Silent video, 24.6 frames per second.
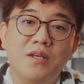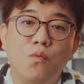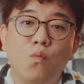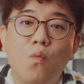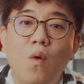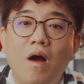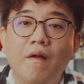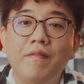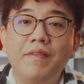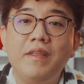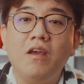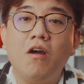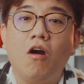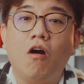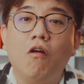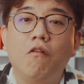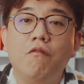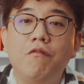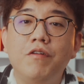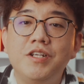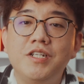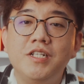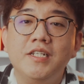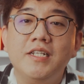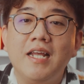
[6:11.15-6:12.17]
while the
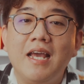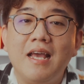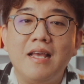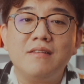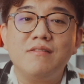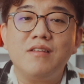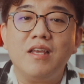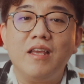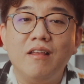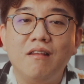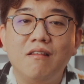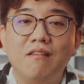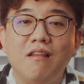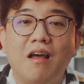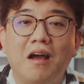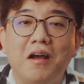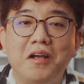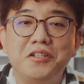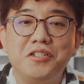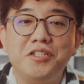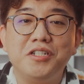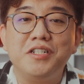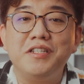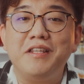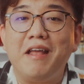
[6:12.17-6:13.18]
Origin has a
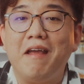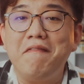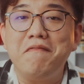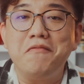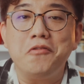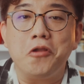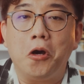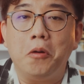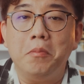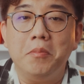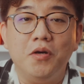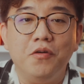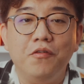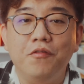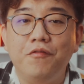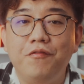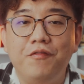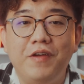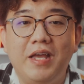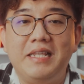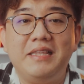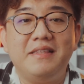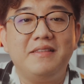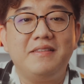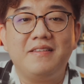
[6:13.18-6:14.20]
larger than normal
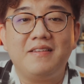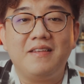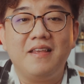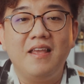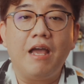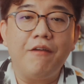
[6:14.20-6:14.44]
vent.